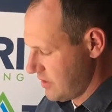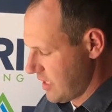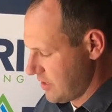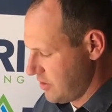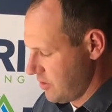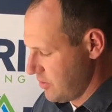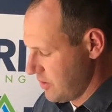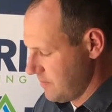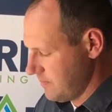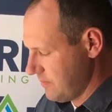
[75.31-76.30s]
test
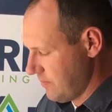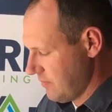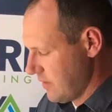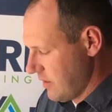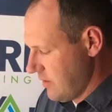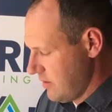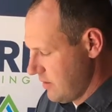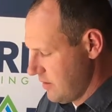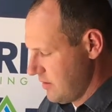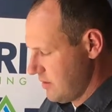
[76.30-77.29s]
union.
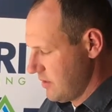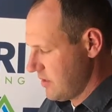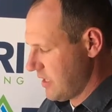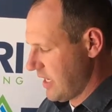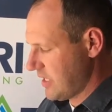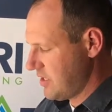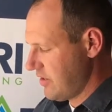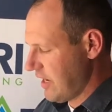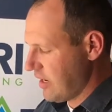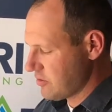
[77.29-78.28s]
Connect to
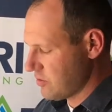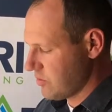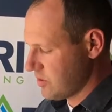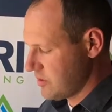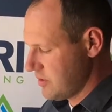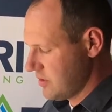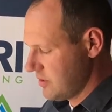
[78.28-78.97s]
your air source.